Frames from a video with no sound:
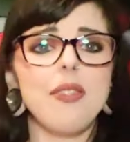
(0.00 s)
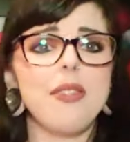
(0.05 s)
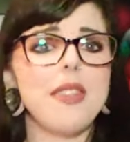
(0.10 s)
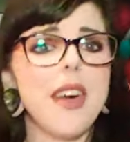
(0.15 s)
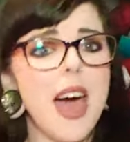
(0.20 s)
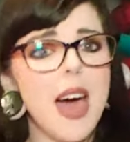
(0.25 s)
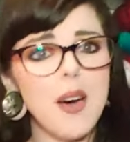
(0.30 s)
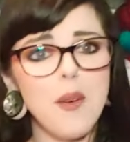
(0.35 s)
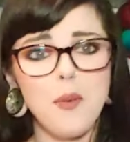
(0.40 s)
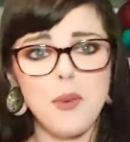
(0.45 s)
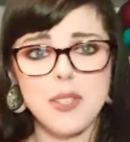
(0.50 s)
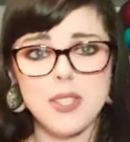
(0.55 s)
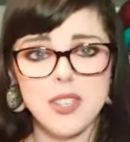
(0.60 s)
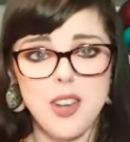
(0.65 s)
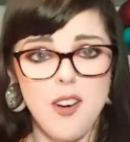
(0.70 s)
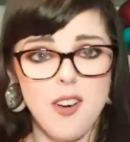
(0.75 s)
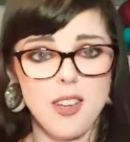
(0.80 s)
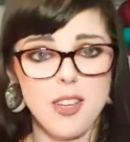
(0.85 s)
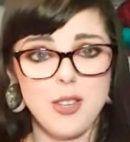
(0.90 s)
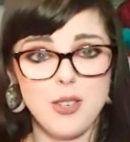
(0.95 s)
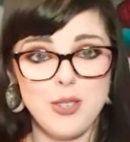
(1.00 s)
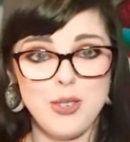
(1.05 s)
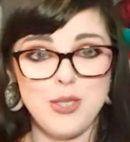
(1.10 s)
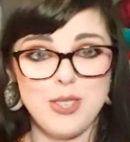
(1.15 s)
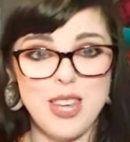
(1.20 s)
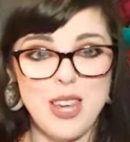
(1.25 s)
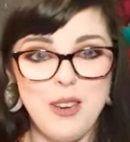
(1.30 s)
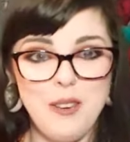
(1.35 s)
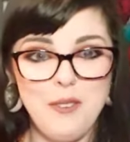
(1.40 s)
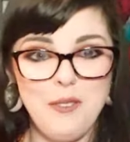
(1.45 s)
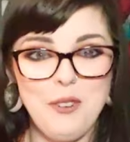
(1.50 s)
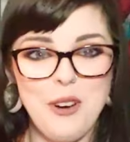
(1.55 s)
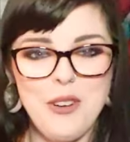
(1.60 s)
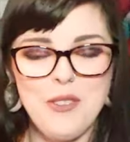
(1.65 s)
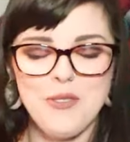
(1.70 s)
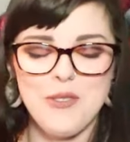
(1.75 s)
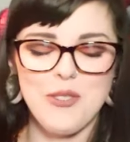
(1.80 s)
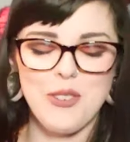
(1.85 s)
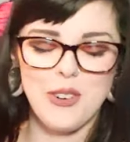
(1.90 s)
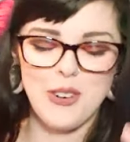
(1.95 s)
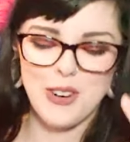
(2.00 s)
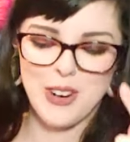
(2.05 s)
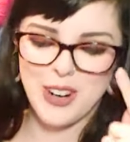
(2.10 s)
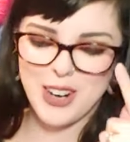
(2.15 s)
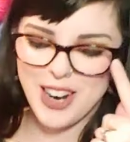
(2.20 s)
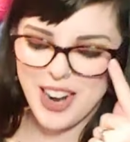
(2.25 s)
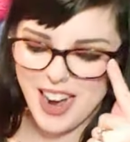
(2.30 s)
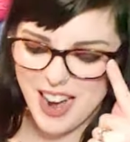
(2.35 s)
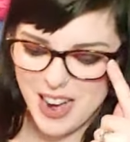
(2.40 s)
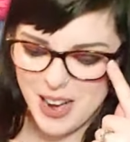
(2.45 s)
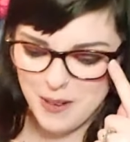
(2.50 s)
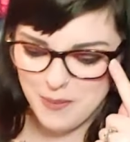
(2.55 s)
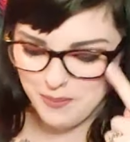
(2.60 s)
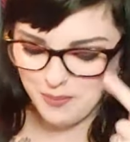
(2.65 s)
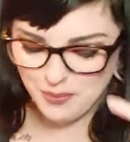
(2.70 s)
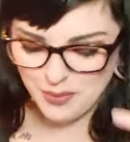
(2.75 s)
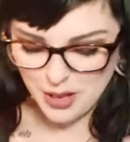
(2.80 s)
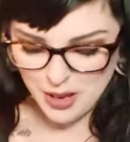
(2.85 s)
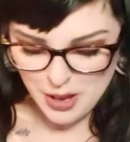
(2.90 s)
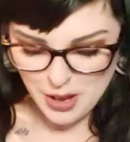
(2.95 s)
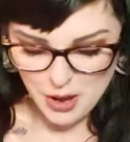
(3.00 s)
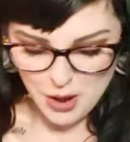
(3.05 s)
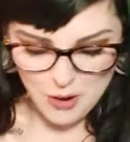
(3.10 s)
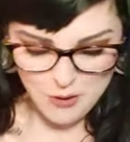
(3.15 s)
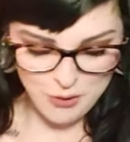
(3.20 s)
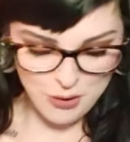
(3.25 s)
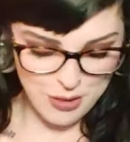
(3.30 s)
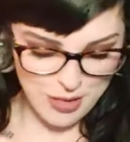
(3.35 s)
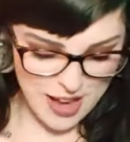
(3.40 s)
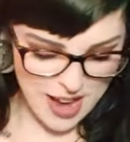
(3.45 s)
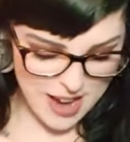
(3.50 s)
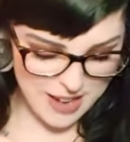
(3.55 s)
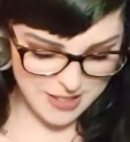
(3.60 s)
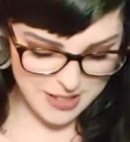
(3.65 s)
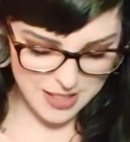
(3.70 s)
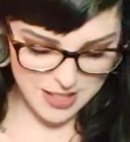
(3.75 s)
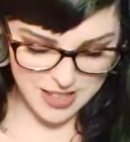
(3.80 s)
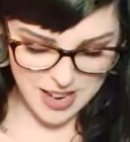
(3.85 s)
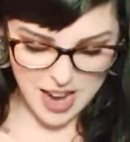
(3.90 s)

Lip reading: That was not conducive for that.